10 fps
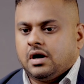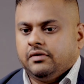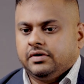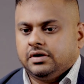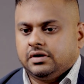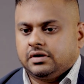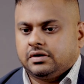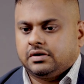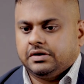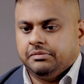Our
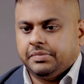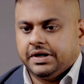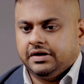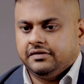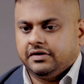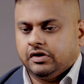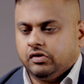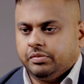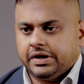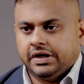company is
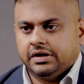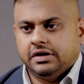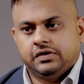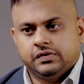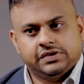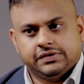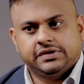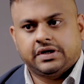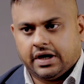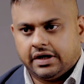incorporated in
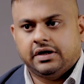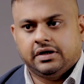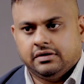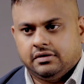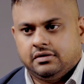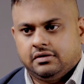2019,